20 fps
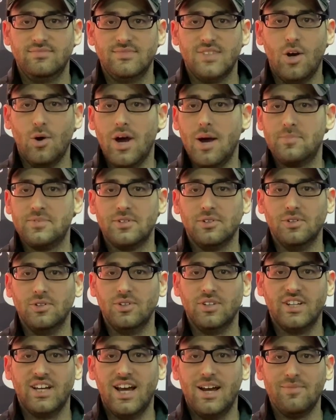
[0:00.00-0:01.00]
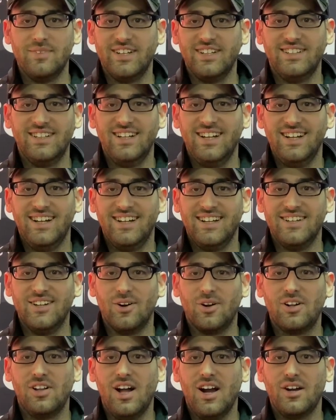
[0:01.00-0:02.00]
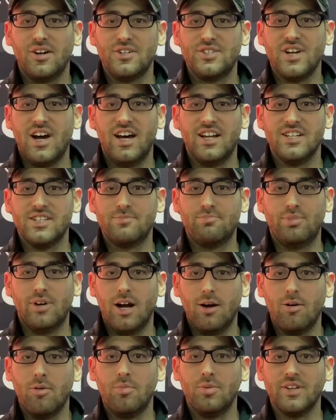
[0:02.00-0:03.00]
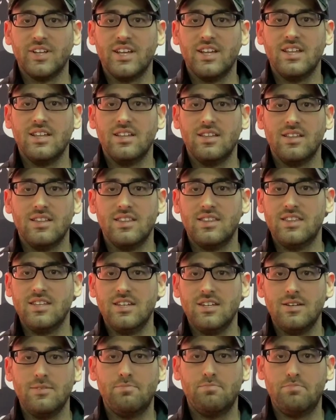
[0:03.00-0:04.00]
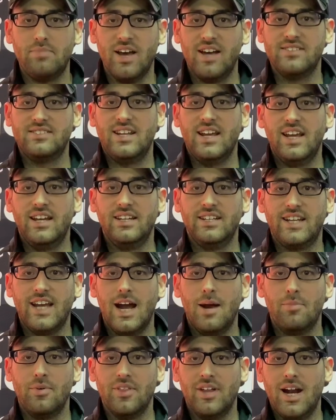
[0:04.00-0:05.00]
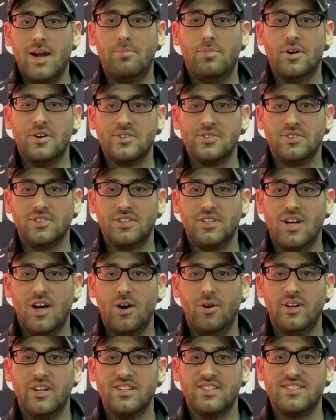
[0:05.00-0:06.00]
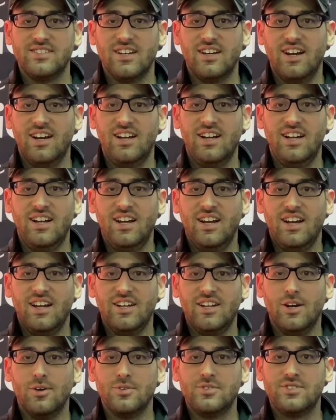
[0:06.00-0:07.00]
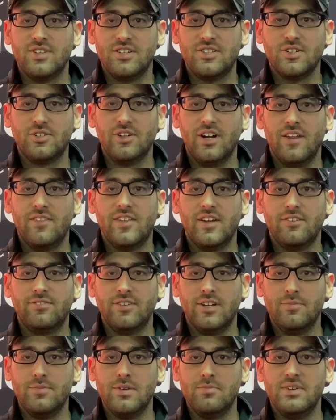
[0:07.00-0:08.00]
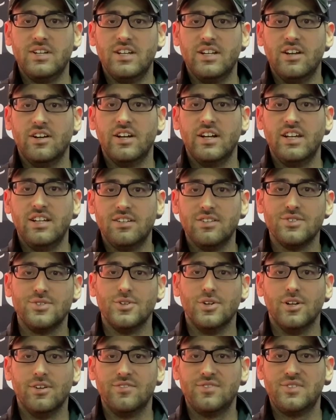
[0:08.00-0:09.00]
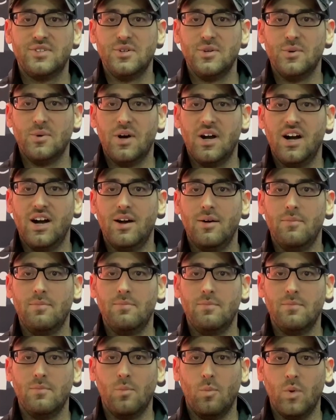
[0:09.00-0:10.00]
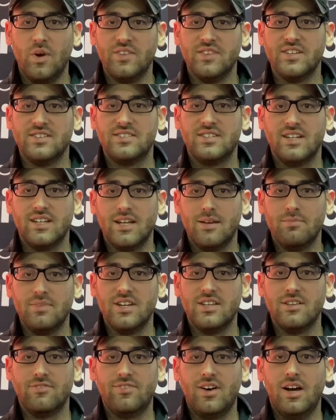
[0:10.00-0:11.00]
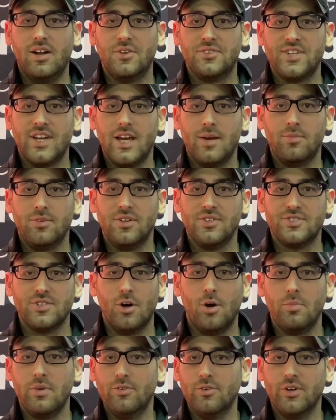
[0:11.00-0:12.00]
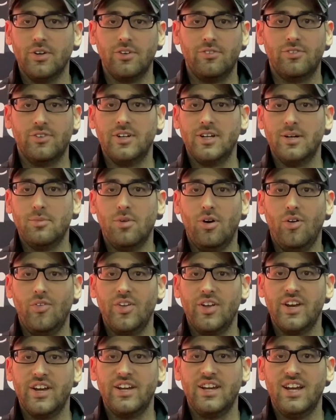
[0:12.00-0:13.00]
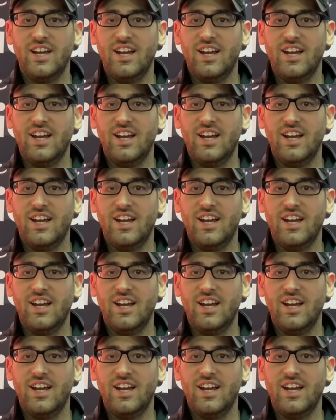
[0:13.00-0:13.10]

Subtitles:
Oh, absolutely. I mean, Clocker John is probably the best handicapper that I personally know, and it's such a great thing for him to be here. He deserves to win this thing and be in the final table, and so I'll be rooting for him all day.